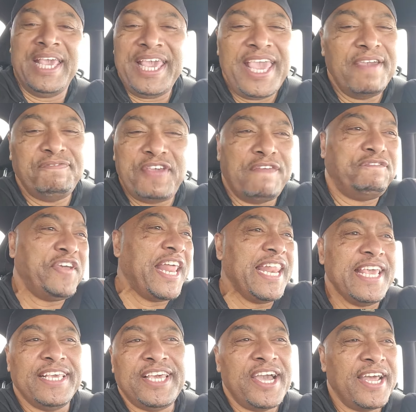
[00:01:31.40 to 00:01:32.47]
If you're
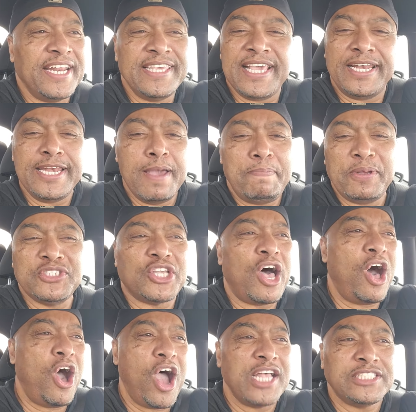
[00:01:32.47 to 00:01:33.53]
feeling good and your nipples are
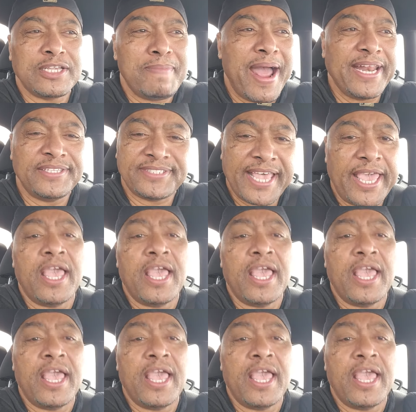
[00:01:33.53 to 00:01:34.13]
hard, somebody say,